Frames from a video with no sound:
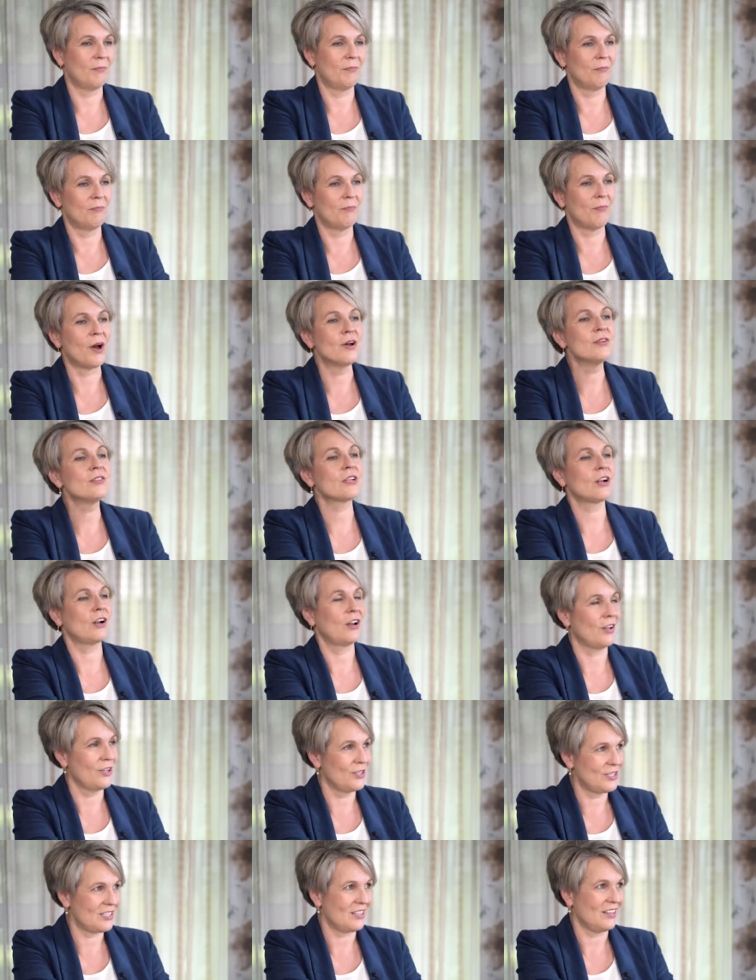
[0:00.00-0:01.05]
most
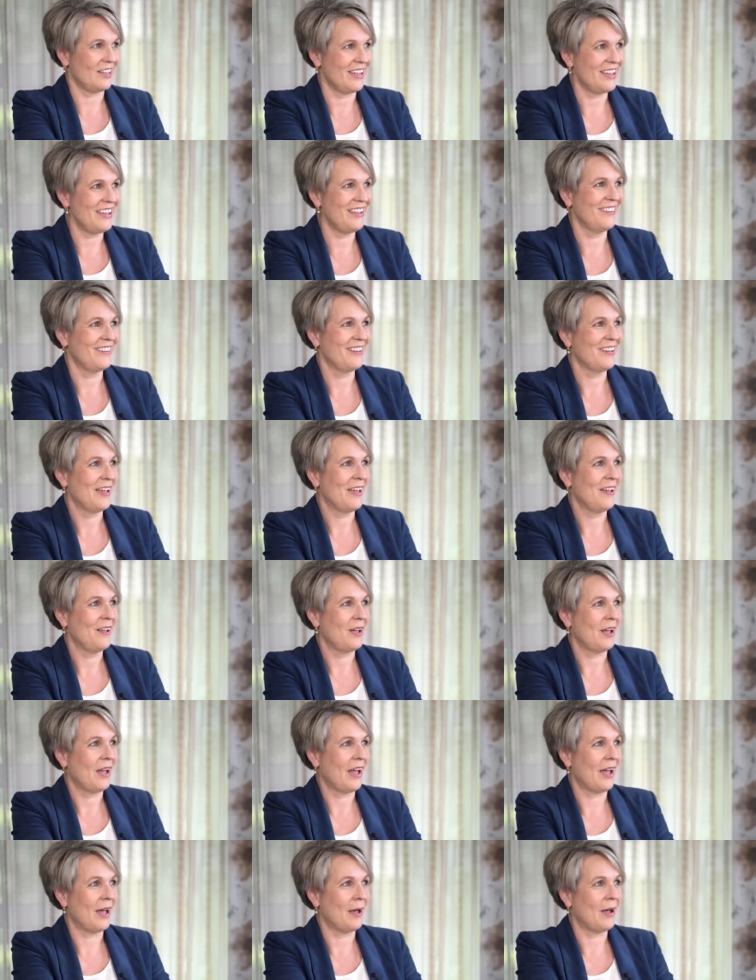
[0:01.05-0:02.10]
closely
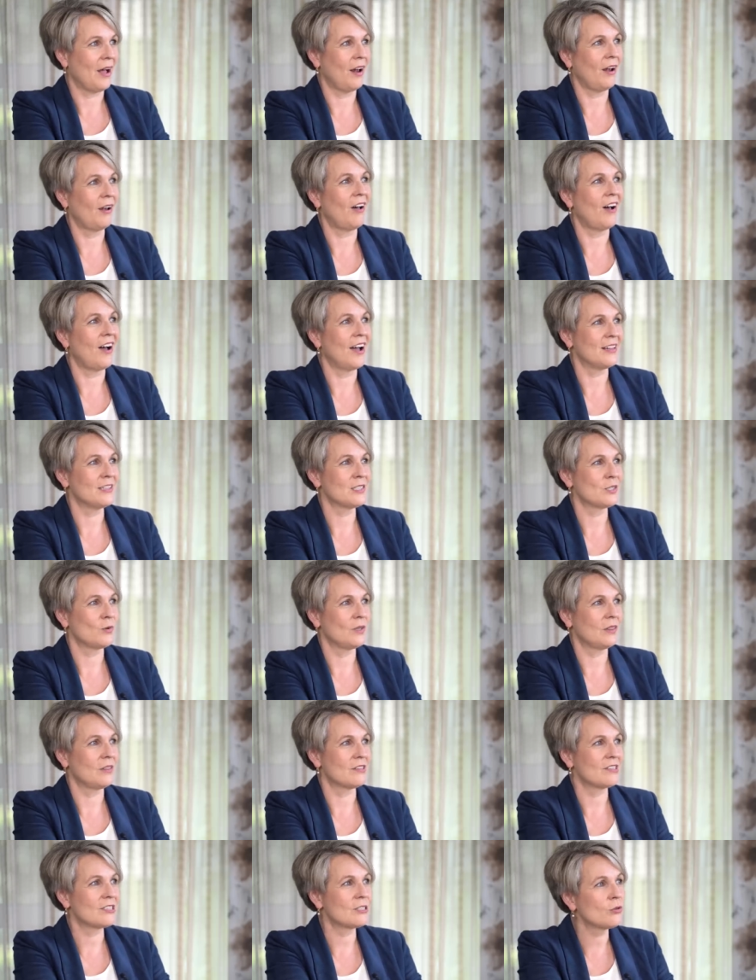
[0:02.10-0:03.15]
uh, aligns
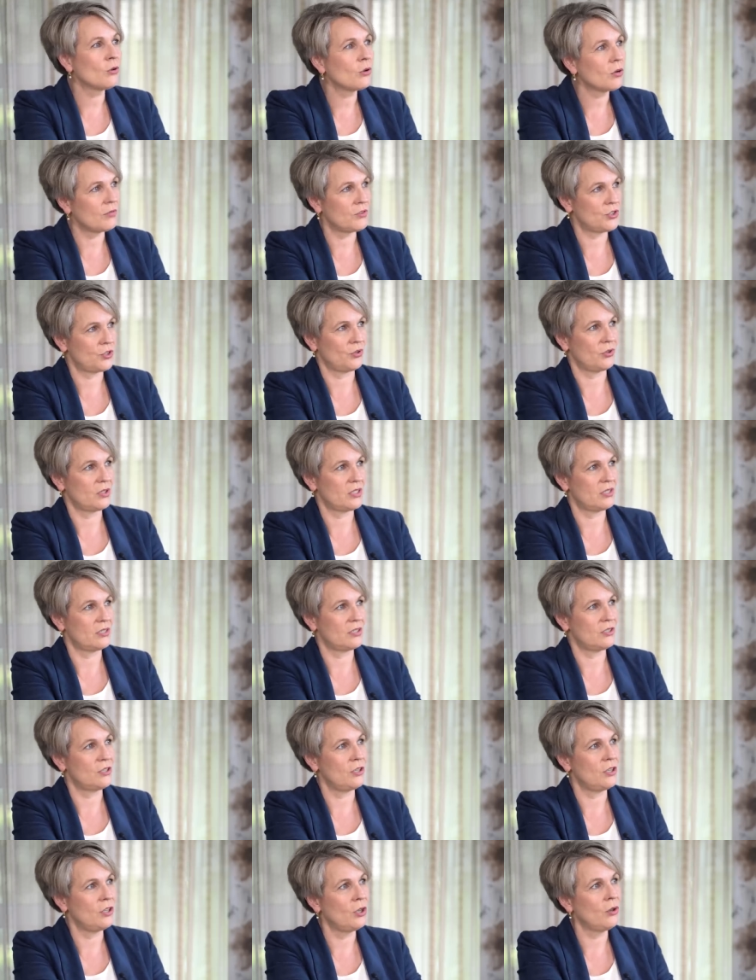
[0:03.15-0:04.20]
with the sort of
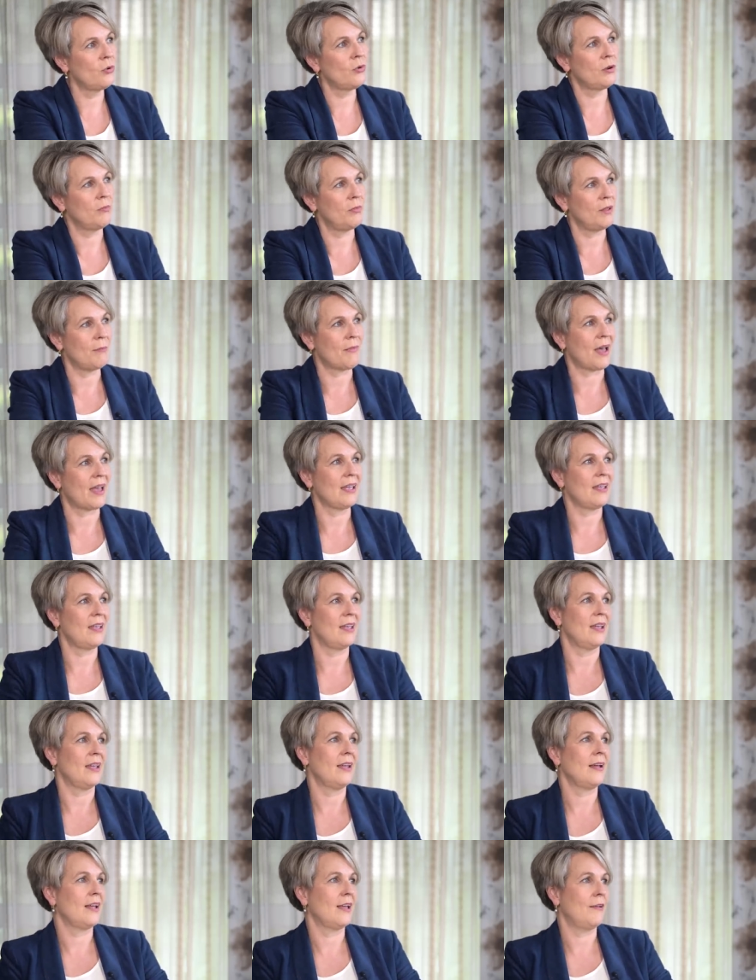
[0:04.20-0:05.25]
choices you would be
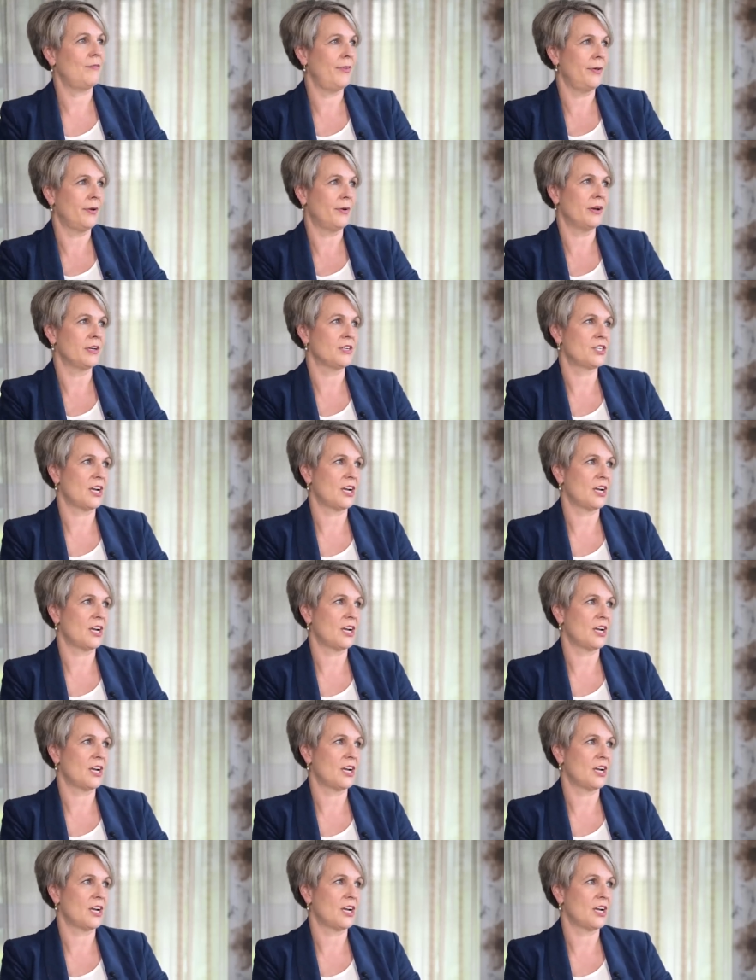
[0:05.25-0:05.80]
making if you're in